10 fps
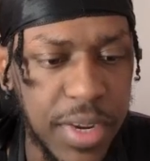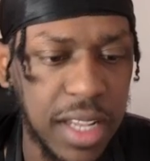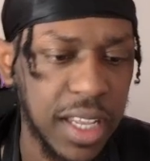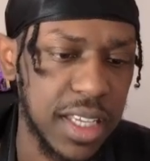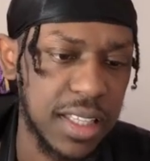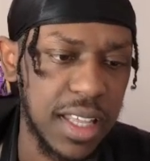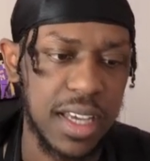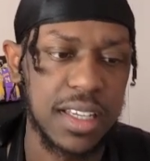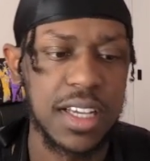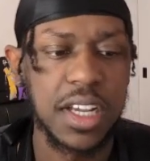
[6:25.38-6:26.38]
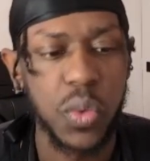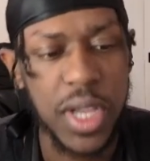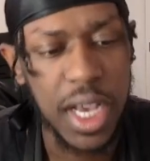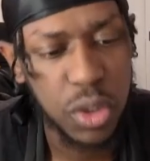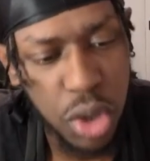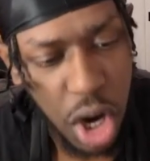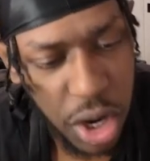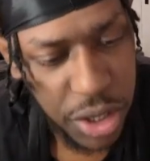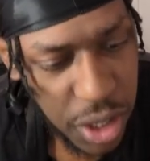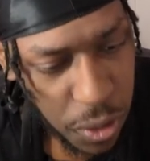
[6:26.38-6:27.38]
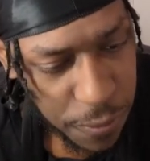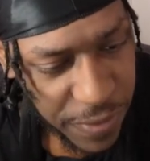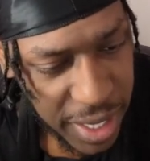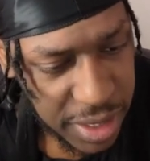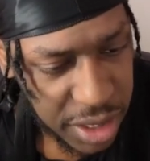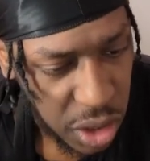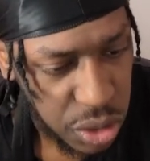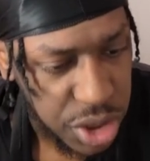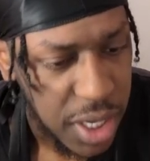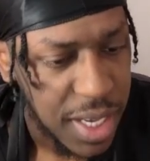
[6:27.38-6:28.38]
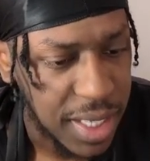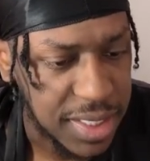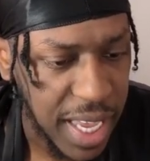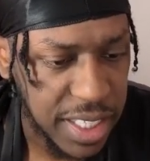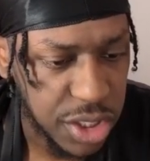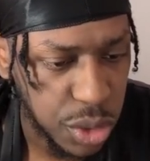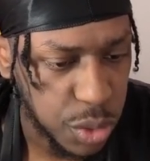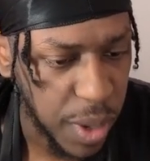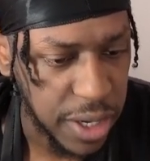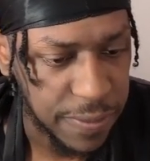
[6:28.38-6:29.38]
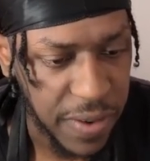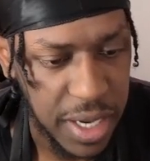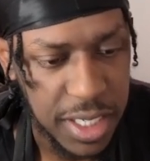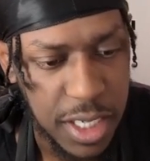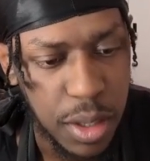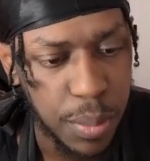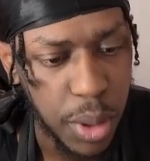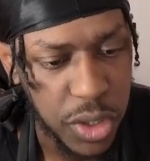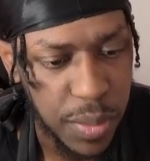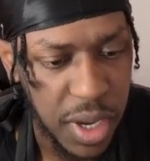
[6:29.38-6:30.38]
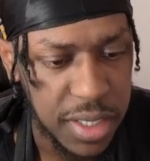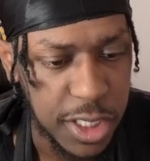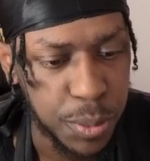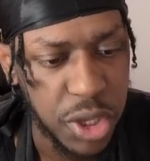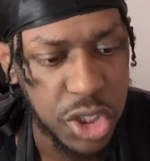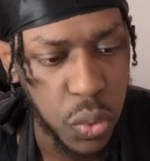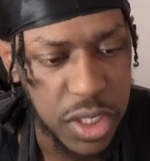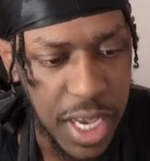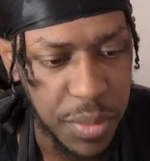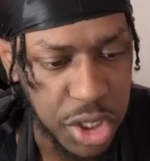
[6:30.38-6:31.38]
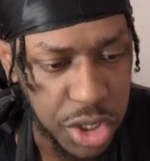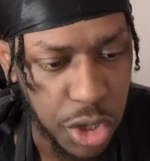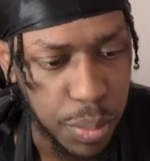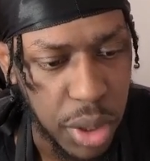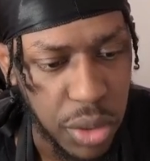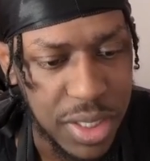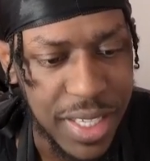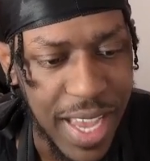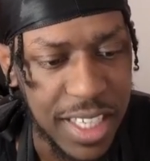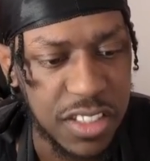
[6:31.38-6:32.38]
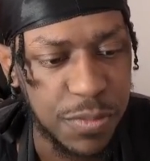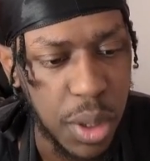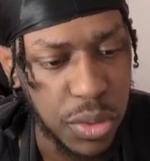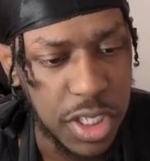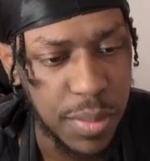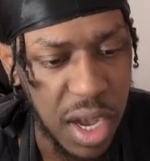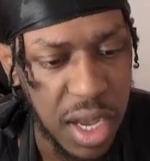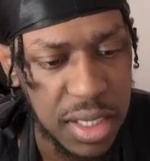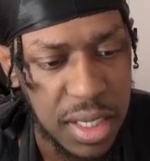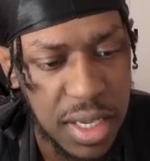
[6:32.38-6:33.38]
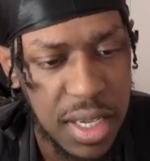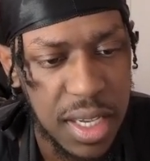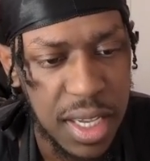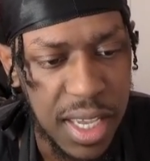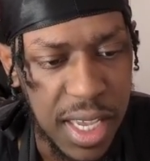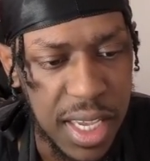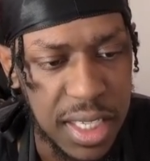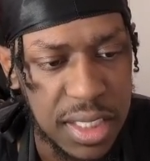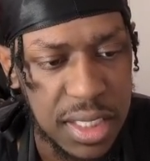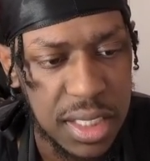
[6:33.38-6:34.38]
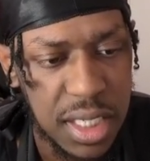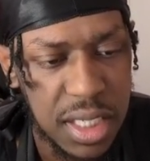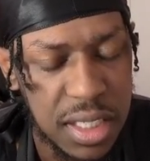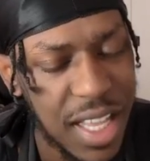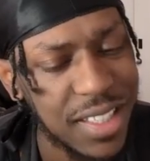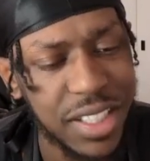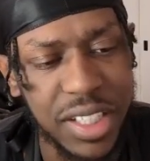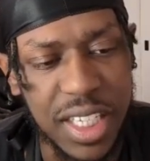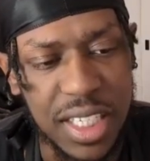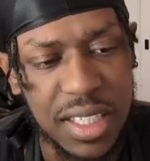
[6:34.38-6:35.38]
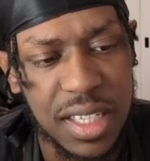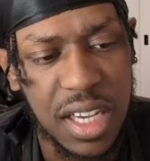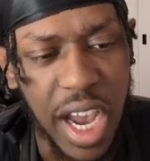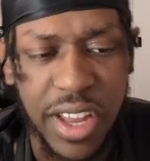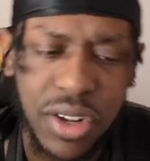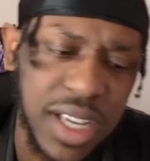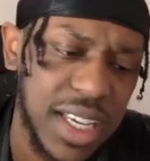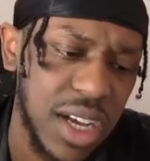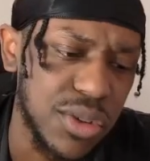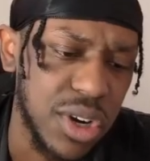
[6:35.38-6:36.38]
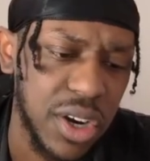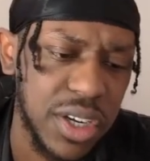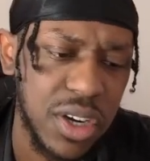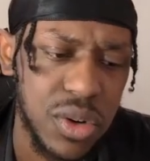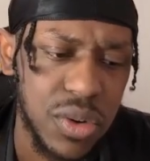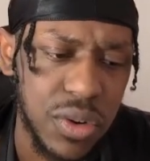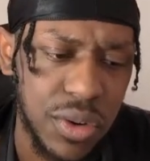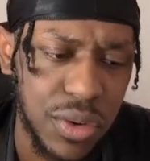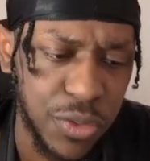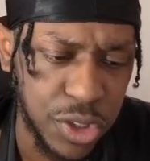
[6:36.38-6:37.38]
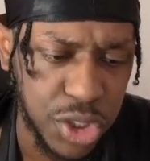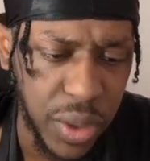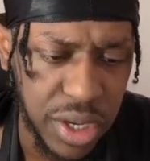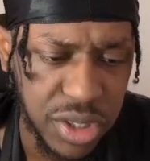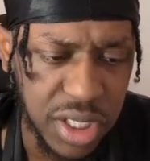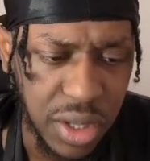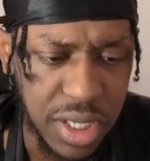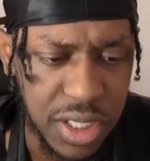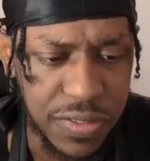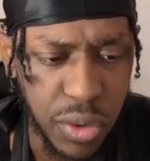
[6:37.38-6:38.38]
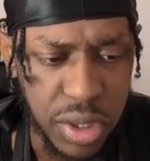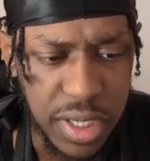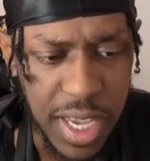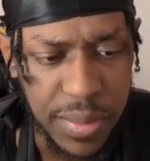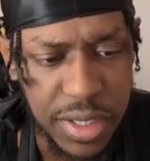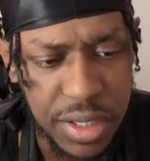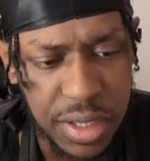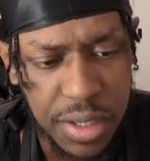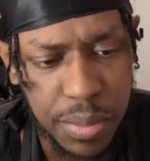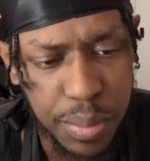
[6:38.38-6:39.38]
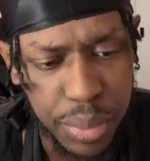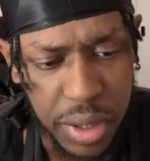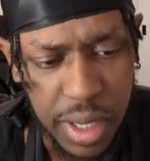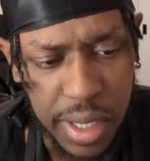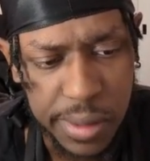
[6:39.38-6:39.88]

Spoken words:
liking that. We got Lucario, Fighting Coach. Attacks used by your fighting Pokemon does plus 20 damage to your opponent's active Pokemon, and that's clean. I don't like how Lucario for 2 energies only does 40 damage, but